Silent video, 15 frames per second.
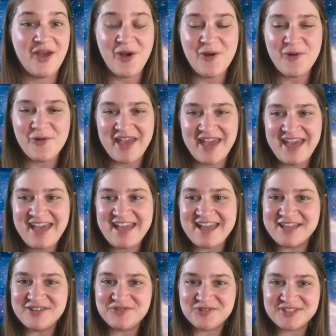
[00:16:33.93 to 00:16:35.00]
Okay,
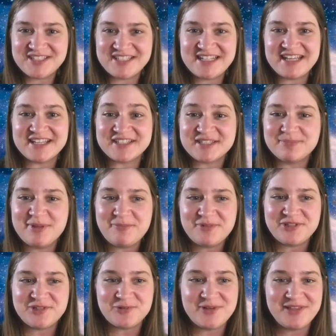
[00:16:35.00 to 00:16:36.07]
interesting. Split
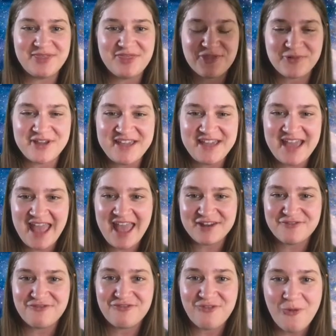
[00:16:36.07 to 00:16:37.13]
between 3
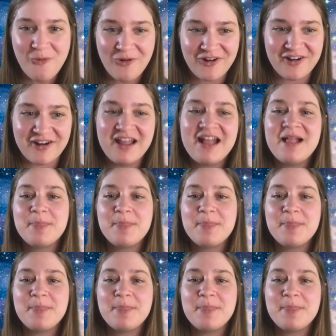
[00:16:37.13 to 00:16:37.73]
and 4.